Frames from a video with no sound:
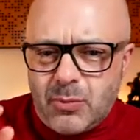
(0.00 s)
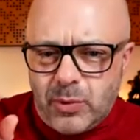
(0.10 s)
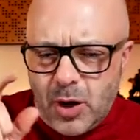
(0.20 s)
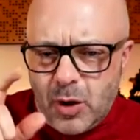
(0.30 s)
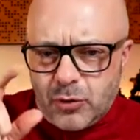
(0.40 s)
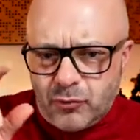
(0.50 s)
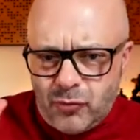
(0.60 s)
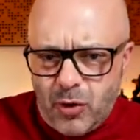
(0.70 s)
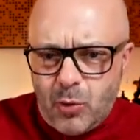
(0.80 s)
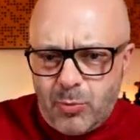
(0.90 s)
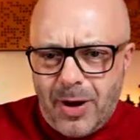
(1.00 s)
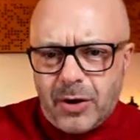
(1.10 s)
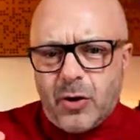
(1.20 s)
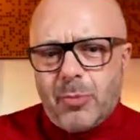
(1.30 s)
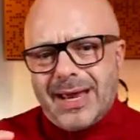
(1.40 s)
know the role might
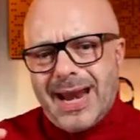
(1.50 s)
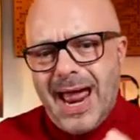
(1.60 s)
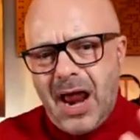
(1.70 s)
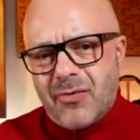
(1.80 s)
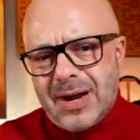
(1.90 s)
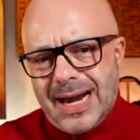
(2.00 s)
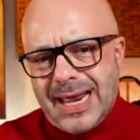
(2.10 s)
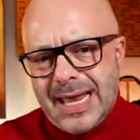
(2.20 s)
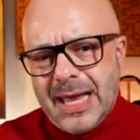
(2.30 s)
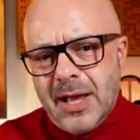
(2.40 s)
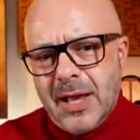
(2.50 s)
not be inherently